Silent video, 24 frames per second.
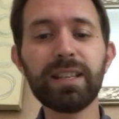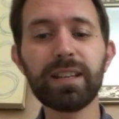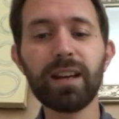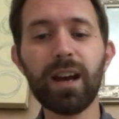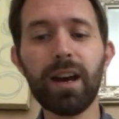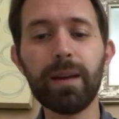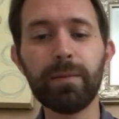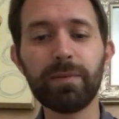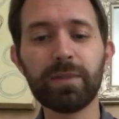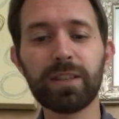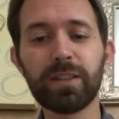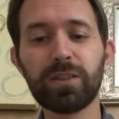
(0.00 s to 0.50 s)

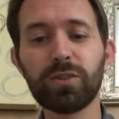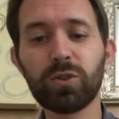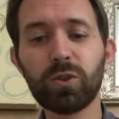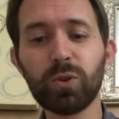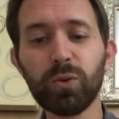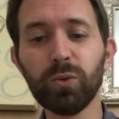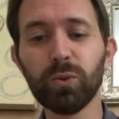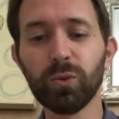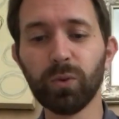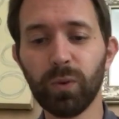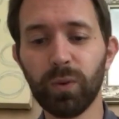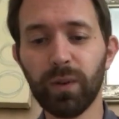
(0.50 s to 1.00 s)
times as
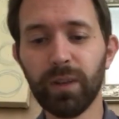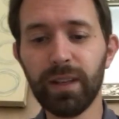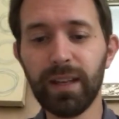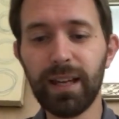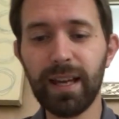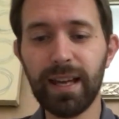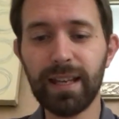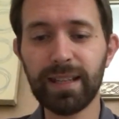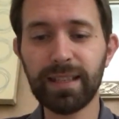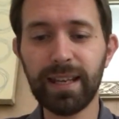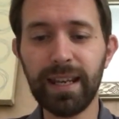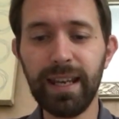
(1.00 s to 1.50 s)
tall
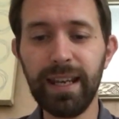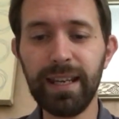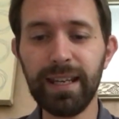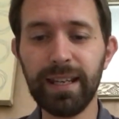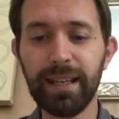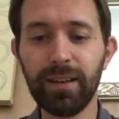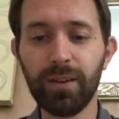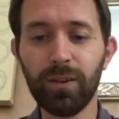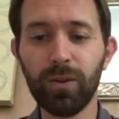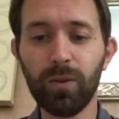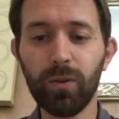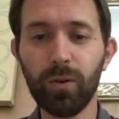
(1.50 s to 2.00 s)
as he,
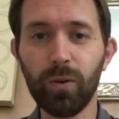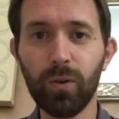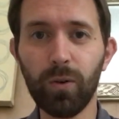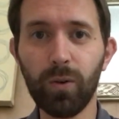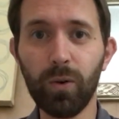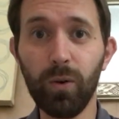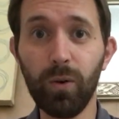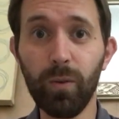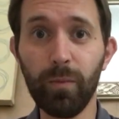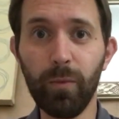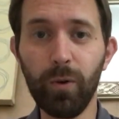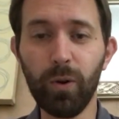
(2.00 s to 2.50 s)

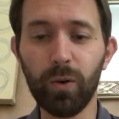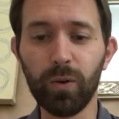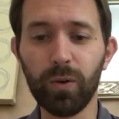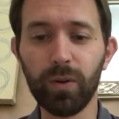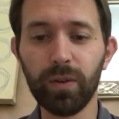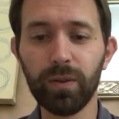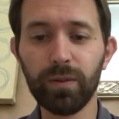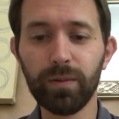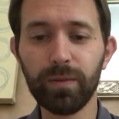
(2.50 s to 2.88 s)
or more.